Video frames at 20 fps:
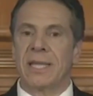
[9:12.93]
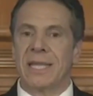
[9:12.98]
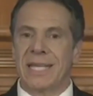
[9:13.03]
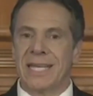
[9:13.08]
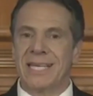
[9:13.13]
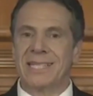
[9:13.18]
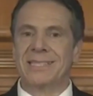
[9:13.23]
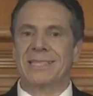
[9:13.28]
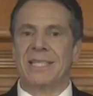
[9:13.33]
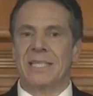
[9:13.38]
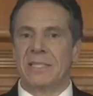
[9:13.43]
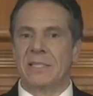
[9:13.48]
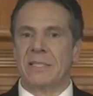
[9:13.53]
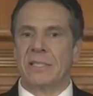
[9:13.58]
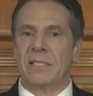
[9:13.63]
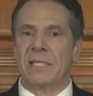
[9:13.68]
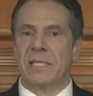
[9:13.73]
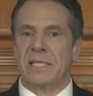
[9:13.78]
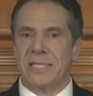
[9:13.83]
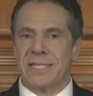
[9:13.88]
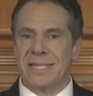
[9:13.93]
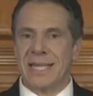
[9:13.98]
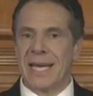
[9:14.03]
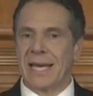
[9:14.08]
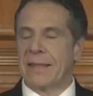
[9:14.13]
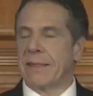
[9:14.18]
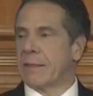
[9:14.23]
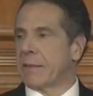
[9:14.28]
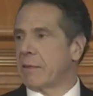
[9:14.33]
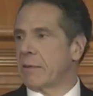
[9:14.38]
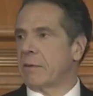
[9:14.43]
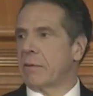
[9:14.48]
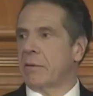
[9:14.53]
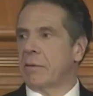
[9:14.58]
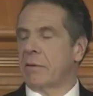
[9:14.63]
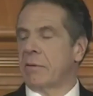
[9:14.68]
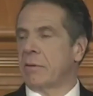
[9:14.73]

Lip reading: The illness is death.